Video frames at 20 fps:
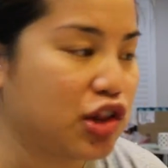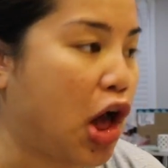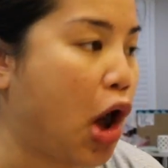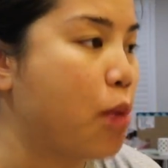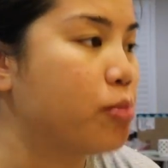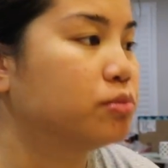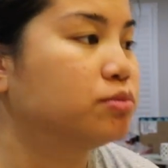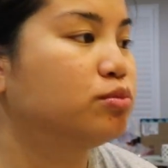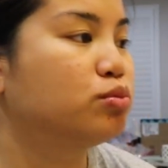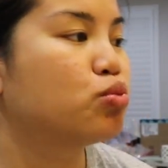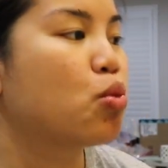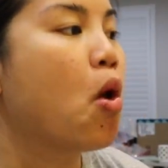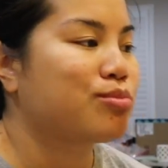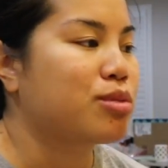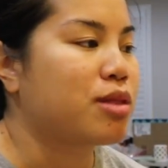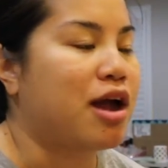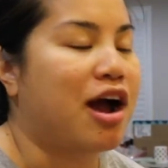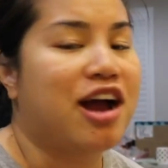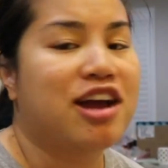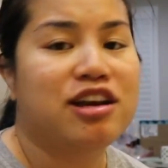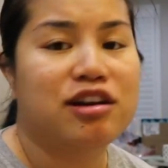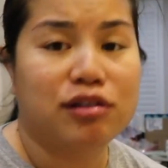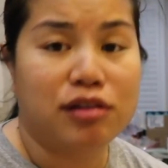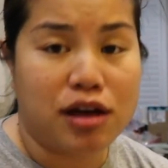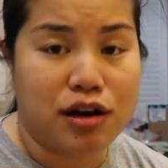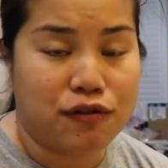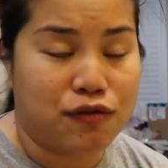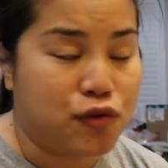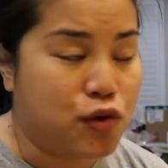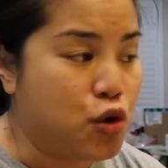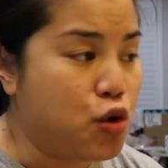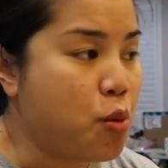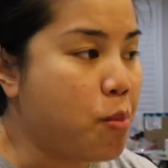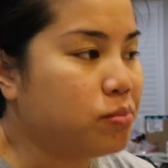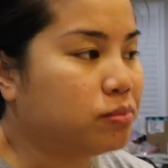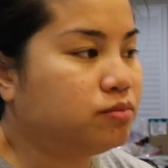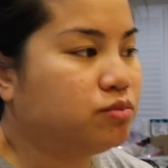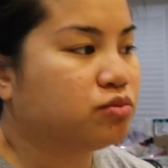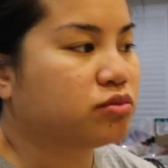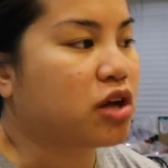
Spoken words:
lot. I eat a lot of food.